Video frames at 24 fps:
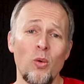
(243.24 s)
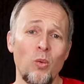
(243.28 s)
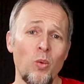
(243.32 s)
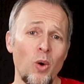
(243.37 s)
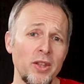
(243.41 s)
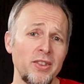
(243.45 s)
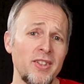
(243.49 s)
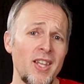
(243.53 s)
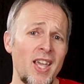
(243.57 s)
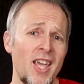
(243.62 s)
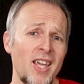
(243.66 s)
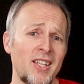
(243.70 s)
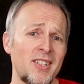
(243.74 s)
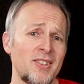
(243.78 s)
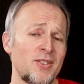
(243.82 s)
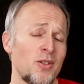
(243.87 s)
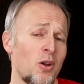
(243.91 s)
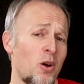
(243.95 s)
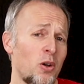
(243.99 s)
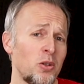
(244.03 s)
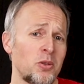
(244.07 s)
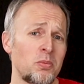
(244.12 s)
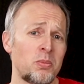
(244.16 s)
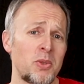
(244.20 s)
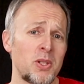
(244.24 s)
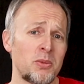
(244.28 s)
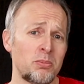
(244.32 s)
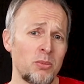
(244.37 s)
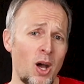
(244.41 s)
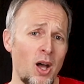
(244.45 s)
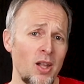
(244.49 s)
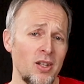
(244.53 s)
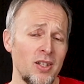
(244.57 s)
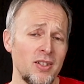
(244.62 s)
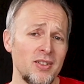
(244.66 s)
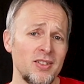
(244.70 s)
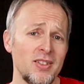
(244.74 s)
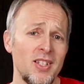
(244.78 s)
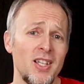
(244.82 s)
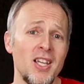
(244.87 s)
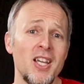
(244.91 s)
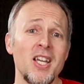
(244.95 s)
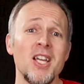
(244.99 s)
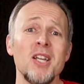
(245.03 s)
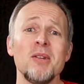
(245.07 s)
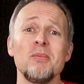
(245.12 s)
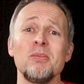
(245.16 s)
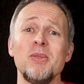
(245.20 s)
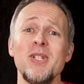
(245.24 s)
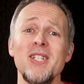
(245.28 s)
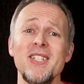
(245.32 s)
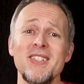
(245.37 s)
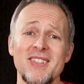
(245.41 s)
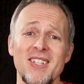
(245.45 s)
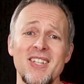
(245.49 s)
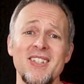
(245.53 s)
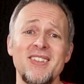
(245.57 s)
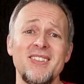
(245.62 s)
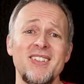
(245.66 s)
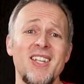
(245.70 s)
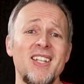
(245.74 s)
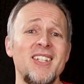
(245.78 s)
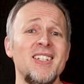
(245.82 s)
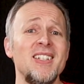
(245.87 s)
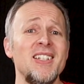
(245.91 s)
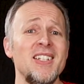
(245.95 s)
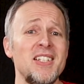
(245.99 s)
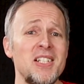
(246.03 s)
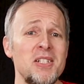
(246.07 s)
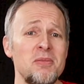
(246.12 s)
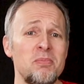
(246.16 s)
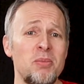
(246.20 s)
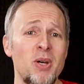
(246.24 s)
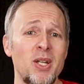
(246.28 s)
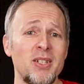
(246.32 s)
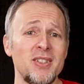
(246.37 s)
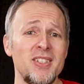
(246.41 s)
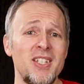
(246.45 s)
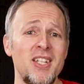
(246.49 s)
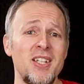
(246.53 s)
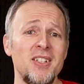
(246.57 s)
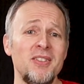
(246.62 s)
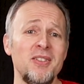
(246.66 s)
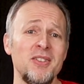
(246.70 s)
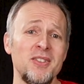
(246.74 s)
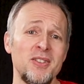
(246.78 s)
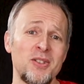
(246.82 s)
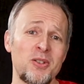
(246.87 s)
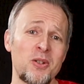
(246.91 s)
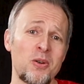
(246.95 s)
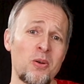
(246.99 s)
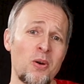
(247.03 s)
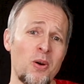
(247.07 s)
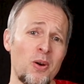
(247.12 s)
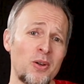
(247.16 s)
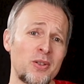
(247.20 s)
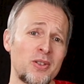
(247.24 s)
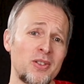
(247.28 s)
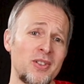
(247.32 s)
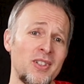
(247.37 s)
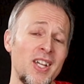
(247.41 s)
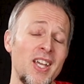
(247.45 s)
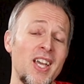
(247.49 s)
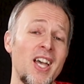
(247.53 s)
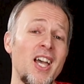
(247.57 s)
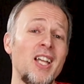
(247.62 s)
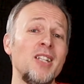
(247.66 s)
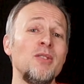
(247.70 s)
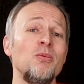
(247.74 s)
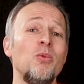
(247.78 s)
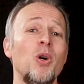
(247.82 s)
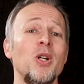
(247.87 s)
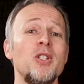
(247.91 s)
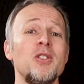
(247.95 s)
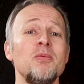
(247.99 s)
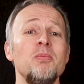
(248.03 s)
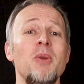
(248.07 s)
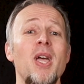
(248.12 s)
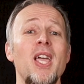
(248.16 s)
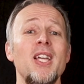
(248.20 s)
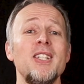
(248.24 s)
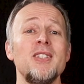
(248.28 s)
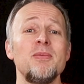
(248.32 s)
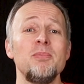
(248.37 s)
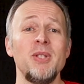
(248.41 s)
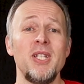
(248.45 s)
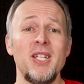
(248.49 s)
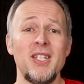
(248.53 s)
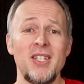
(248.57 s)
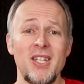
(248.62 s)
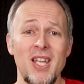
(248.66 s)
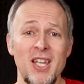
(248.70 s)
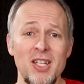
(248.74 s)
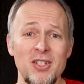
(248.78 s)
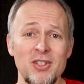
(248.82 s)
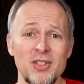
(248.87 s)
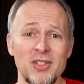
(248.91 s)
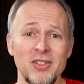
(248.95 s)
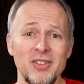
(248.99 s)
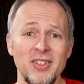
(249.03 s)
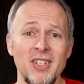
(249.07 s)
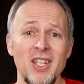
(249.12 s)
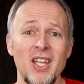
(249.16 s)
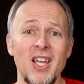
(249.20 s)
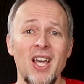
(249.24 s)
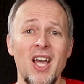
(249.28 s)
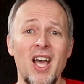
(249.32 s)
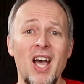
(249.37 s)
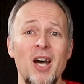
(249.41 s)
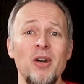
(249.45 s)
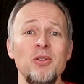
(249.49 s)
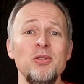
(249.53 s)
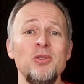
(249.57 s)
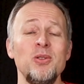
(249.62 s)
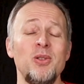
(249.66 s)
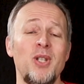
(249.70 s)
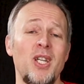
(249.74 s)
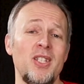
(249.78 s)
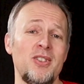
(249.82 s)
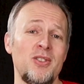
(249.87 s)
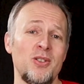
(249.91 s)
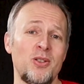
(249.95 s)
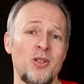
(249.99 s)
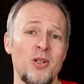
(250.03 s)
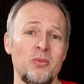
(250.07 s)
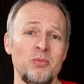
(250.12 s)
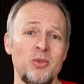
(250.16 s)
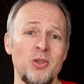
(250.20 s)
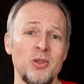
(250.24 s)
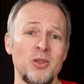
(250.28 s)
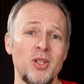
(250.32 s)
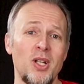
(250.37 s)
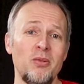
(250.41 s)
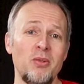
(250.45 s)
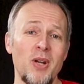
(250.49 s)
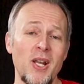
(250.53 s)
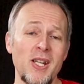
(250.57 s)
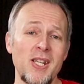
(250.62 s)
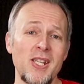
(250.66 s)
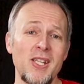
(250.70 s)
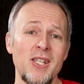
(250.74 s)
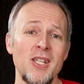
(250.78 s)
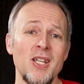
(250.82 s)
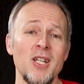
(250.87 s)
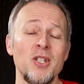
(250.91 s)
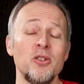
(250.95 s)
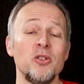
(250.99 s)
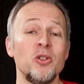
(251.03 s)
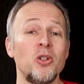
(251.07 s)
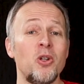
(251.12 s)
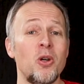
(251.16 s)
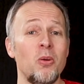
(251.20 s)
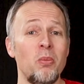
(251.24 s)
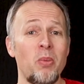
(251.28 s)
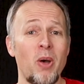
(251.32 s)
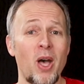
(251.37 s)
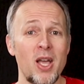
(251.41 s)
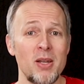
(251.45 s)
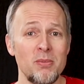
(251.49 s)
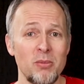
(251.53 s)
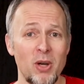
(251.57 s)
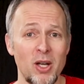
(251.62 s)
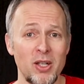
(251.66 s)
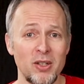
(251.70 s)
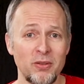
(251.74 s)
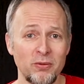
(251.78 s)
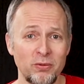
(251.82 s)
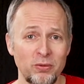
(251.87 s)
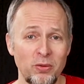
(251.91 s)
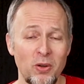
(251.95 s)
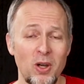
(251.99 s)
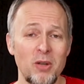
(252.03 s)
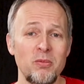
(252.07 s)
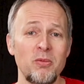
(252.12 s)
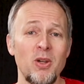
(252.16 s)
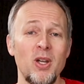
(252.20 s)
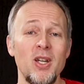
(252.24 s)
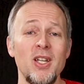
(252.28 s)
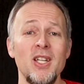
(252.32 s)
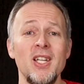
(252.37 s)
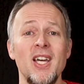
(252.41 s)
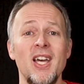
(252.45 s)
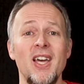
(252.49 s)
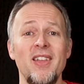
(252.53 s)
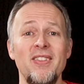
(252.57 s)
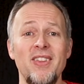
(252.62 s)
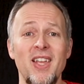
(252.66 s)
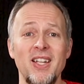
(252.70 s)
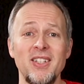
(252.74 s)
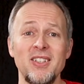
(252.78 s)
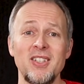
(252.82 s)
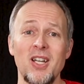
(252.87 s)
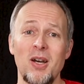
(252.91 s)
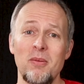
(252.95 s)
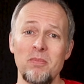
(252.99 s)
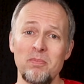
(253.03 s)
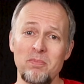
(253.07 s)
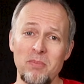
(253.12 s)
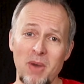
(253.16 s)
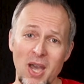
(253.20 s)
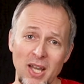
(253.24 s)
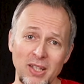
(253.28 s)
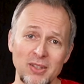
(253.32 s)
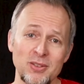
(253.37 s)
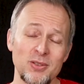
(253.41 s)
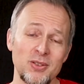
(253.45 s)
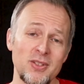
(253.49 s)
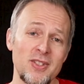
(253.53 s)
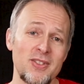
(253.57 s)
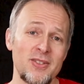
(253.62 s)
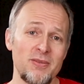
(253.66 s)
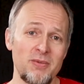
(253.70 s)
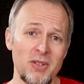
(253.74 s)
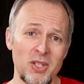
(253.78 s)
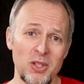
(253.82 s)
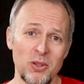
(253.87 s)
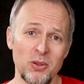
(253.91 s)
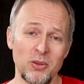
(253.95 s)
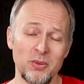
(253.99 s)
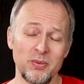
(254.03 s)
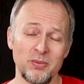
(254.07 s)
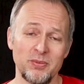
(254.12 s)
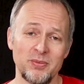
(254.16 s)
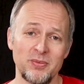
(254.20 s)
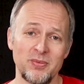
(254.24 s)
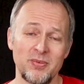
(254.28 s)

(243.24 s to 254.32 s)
what the heck is Auto Build Marlin, please hit that little button here in the corner and watch my explanation how to get your computer ready to compile Marlin firmware and then come back to this video.